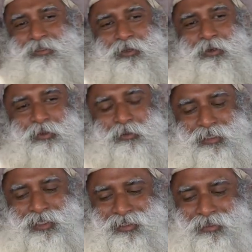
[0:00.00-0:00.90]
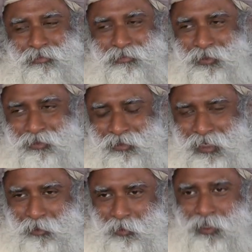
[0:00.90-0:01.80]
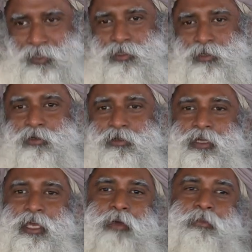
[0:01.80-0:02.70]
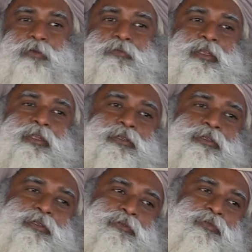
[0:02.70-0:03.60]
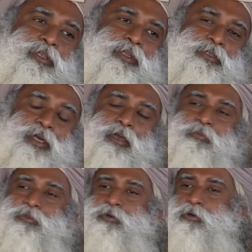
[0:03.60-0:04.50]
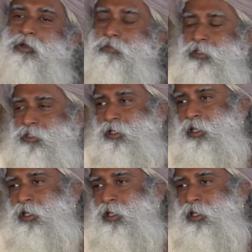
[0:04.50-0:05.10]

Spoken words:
Though it was such a beautiful experience to grow the cabbage, when the time to harvest